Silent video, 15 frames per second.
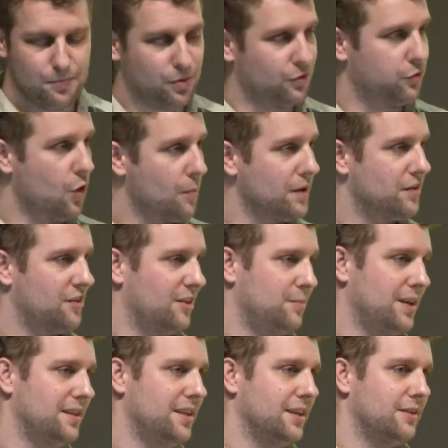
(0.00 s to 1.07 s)
Performance is a
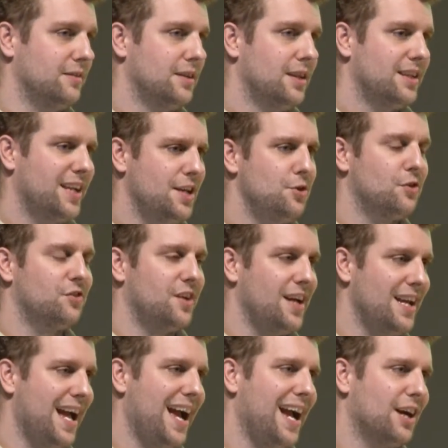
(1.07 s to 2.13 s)
big deal. Can your
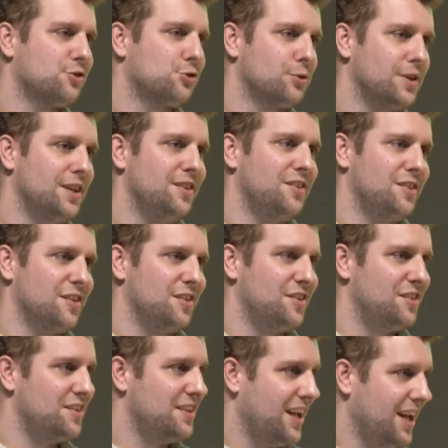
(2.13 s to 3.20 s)
site actually
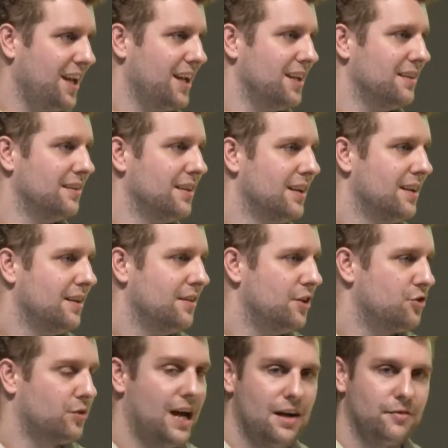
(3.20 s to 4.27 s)
sustain
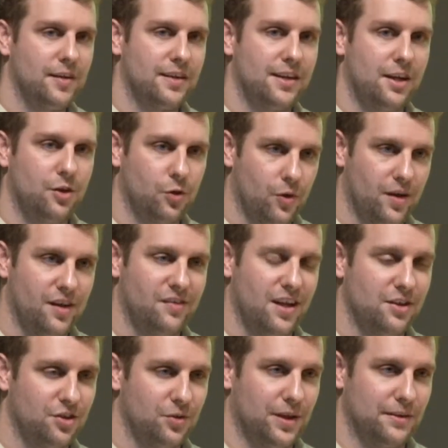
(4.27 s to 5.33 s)
the traffic that you're going to
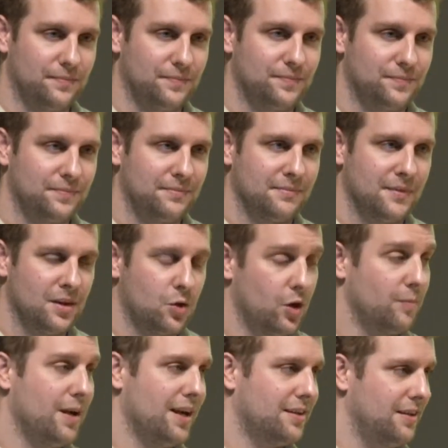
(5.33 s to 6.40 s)
send to it?
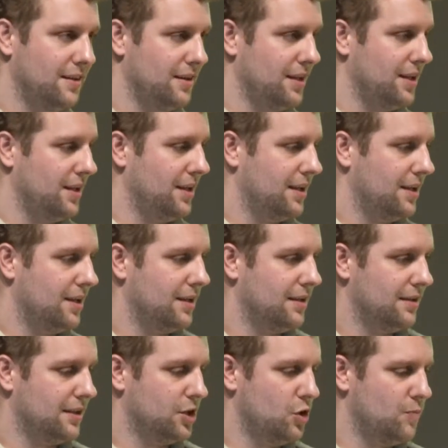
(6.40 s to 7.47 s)
Going back to
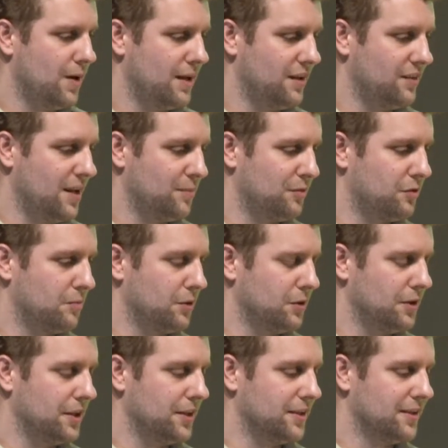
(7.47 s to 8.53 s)
the coupon example from
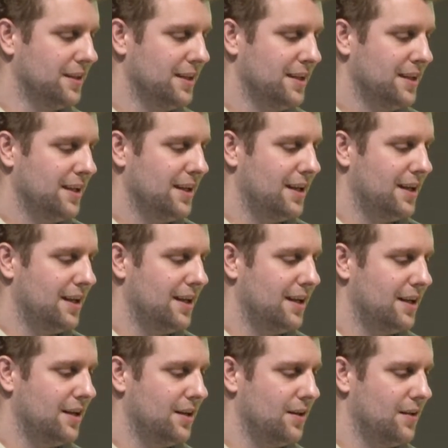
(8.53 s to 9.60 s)
earlier,
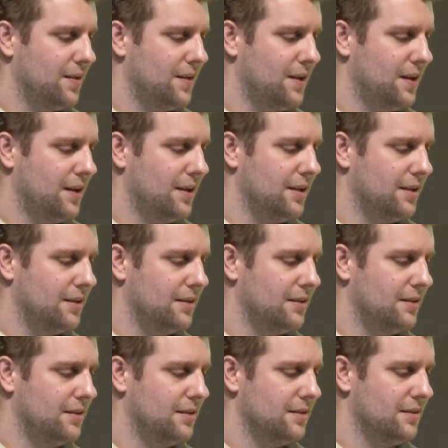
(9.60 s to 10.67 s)
the
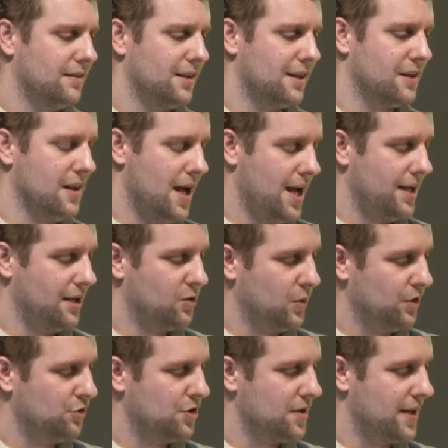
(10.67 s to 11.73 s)
client in
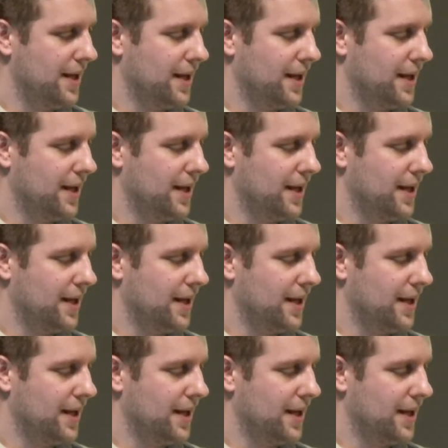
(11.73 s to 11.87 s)
question